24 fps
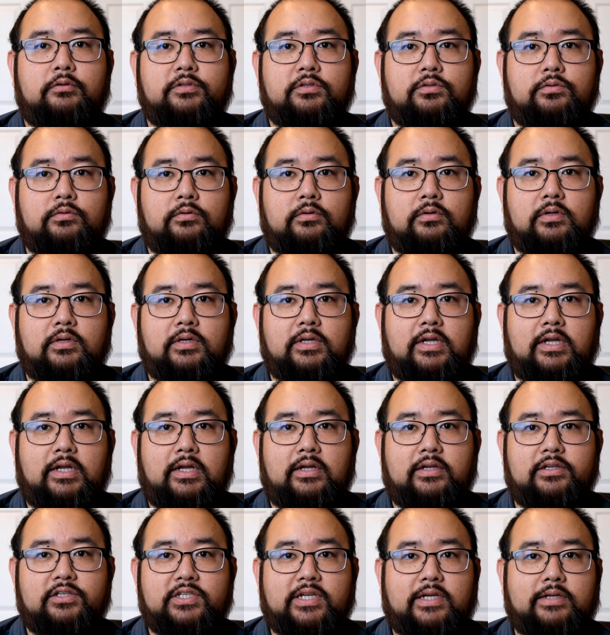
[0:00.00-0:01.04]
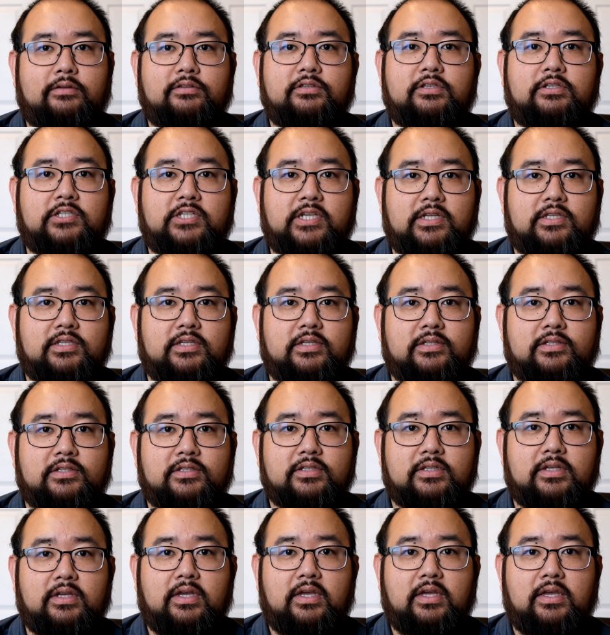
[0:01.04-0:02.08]
tour. Shout out to Jatis.
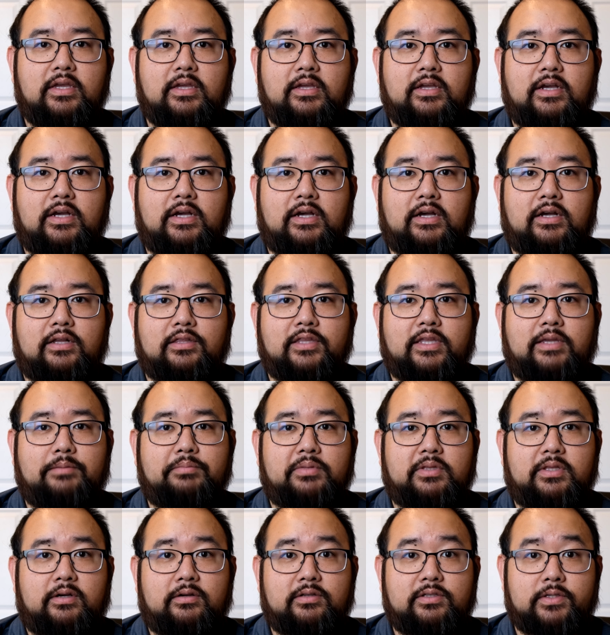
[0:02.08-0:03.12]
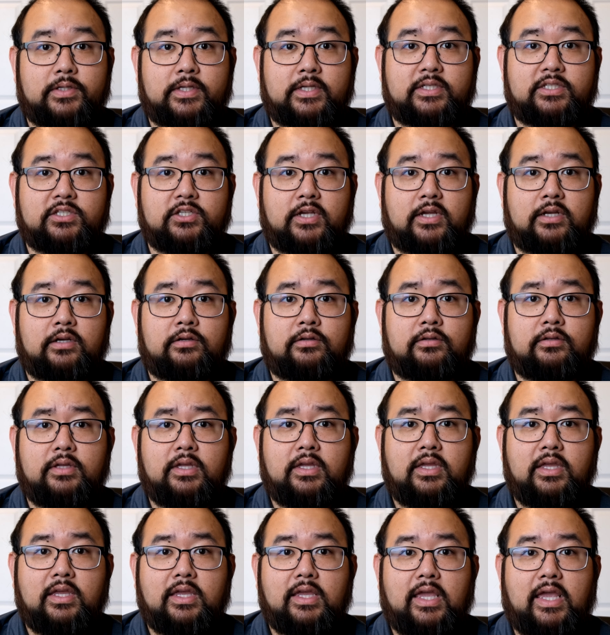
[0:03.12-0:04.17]
Link below to his channel.
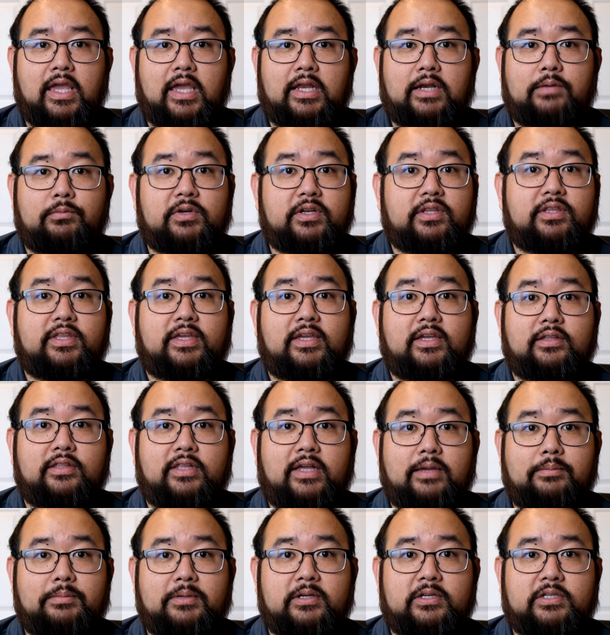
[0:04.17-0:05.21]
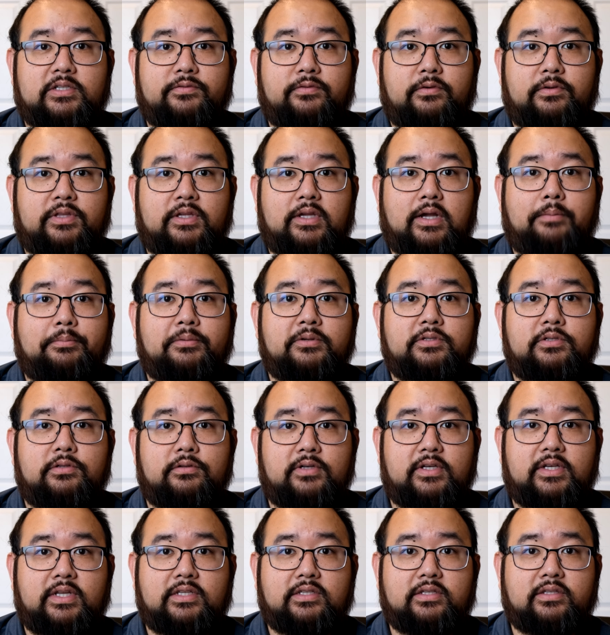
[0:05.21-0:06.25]
And I want to thank Lime Ears for the
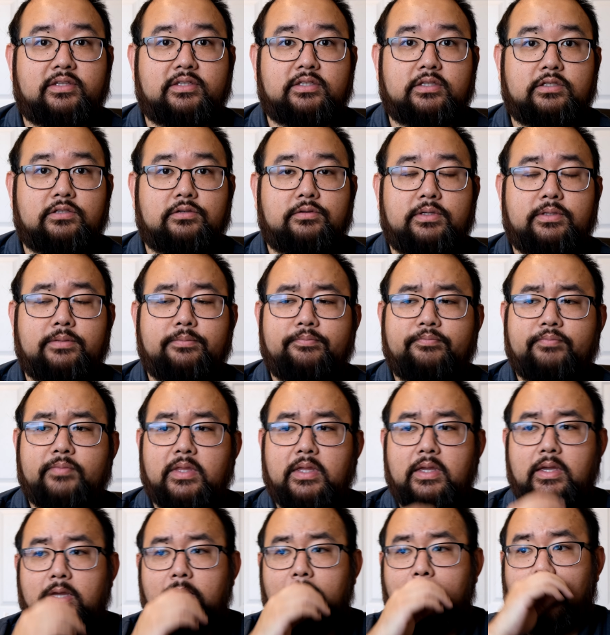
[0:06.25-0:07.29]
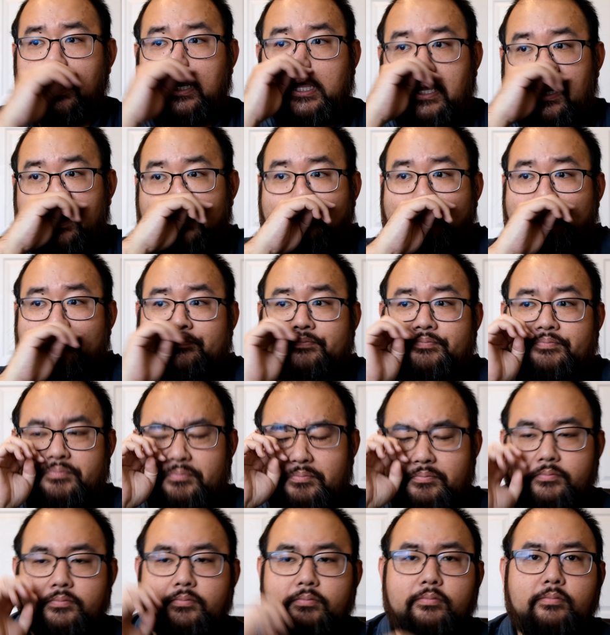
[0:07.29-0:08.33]
opportunity to listen to it.
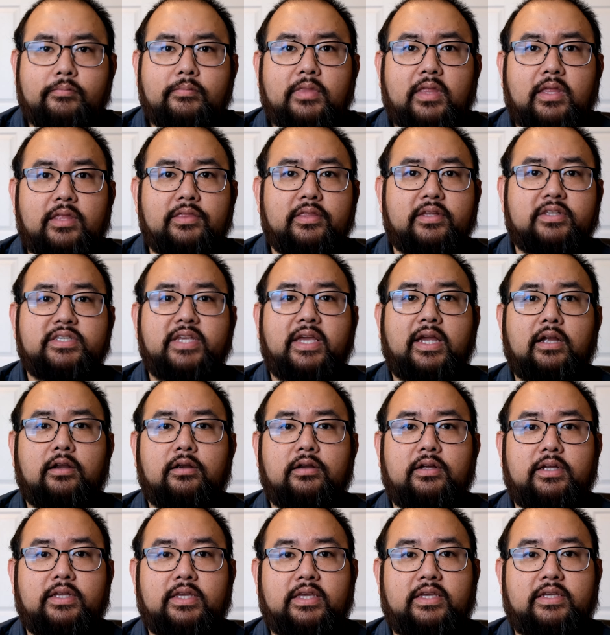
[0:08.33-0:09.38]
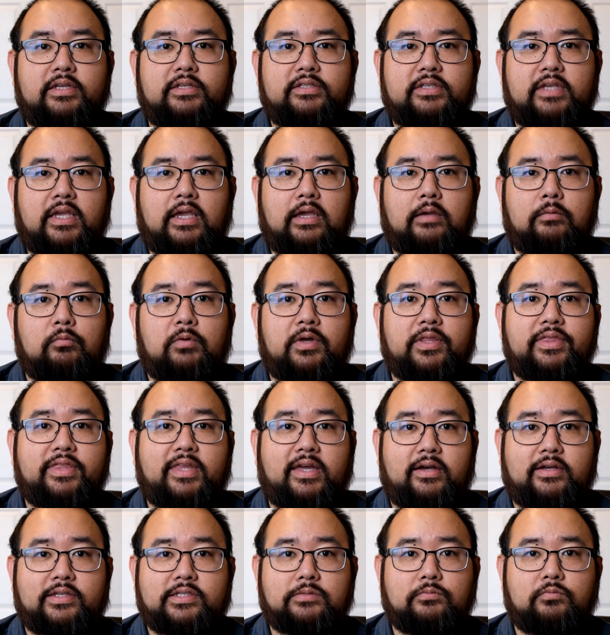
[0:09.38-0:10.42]
The Terra is a
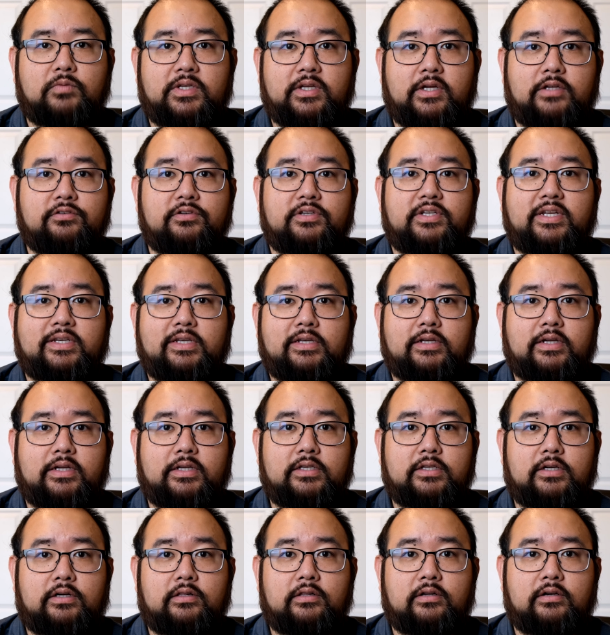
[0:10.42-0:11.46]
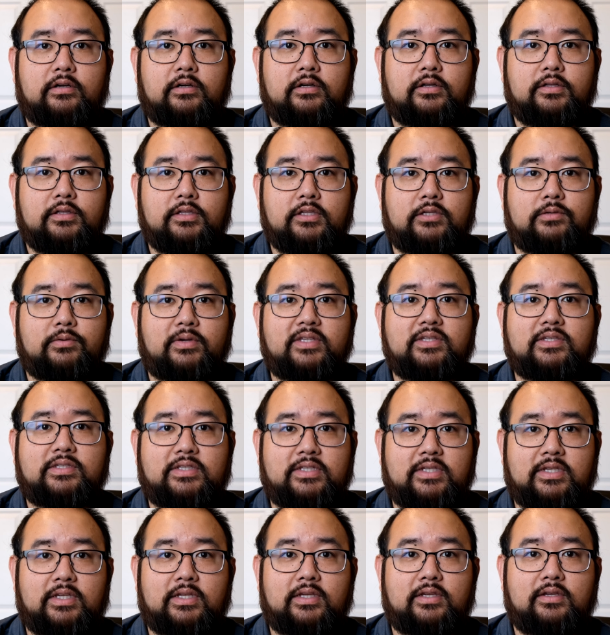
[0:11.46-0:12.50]
$1,199
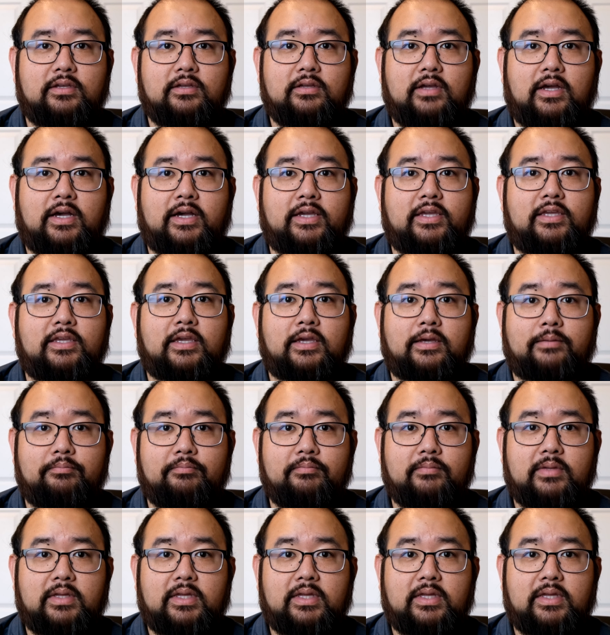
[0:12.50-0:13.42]
USD IEM.